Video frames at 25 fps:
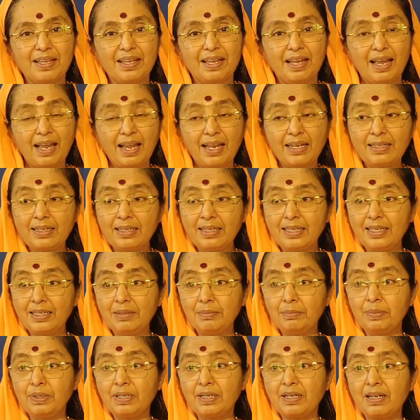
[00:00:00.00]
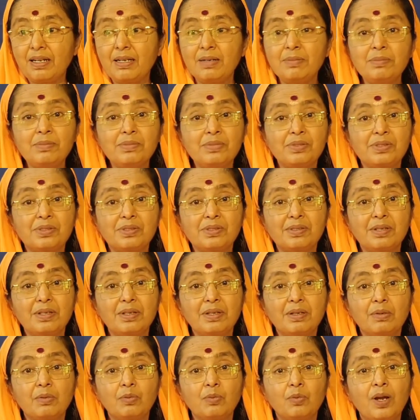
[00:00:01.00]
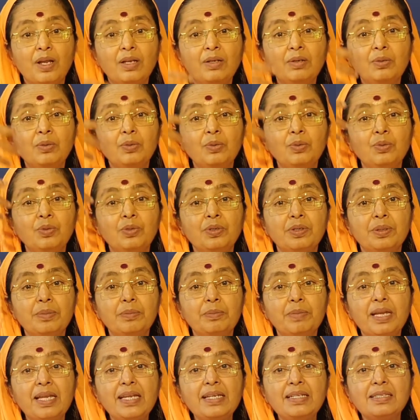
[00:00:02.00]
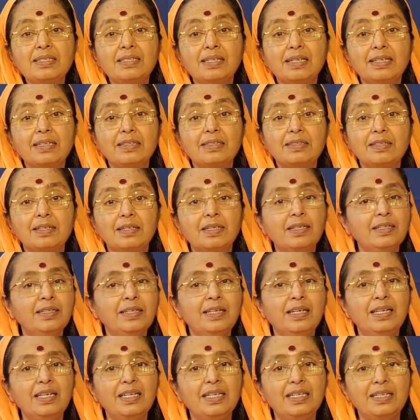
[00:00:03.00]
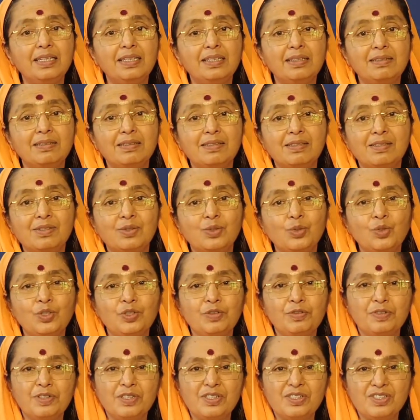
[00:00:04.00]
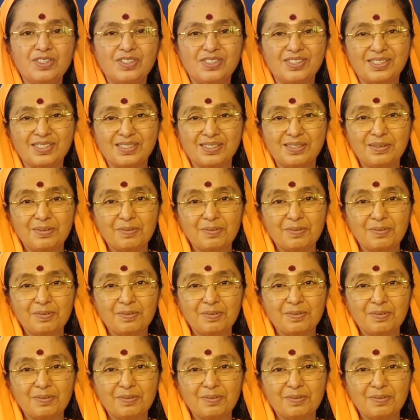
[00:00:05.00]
and he becomes one who remains eternally in this universe.